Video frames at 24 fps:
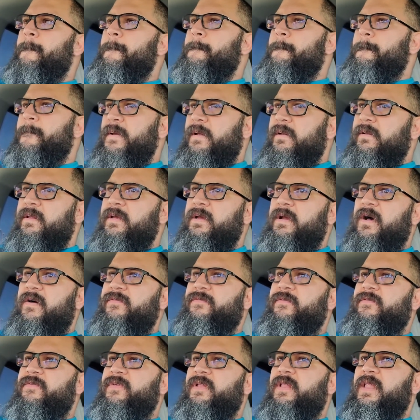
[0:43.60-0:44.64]
building
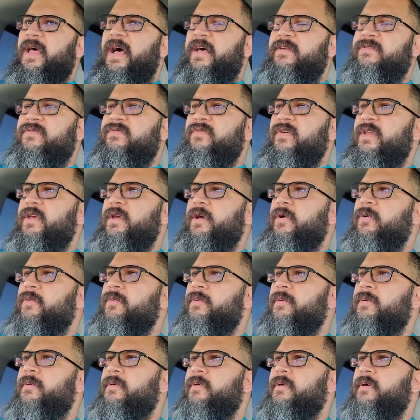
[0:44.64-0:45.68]
off of the last video,
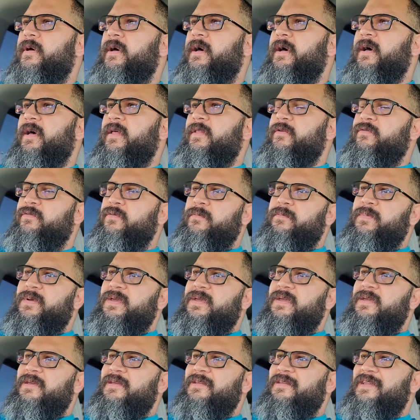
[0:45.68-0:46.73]
this would
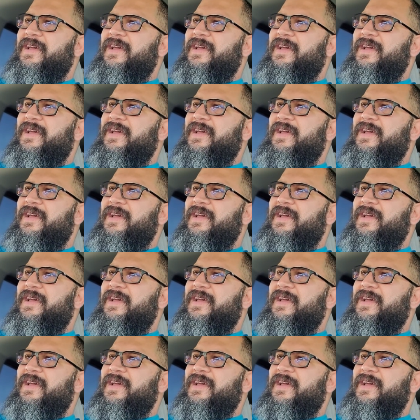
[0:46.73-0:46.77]
be